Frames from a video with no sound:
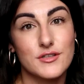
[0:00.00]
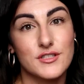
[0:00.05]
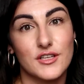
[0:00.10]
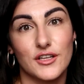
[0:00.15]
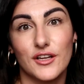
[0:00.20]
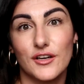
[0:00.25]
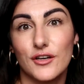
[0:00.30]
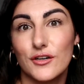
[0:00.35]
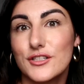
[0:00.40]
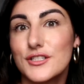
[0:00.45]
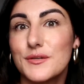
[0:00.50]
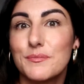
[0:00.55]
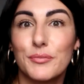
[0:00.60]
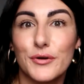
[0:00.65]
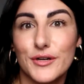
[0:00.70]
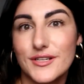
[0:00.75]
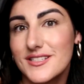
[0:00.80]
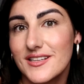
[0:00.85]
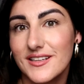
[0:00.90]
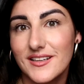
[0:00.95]
is going to go to
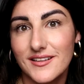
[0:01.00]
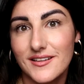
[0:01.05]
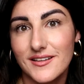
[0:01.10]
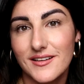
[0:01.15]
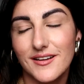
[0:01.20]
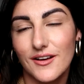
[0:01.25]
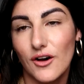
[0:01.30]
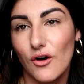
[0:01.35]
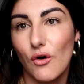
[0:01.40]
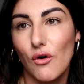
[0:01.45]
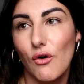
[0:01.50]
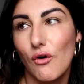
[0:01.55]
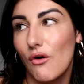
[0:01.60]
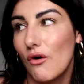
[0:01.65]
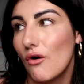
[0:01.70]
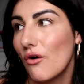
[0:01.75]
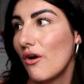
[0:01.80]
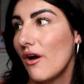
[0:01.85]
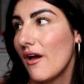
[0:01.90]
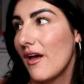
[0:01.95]
prison,
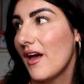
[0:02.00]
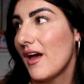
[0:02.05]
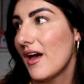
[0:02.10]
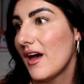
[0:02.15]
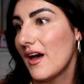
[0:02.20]
or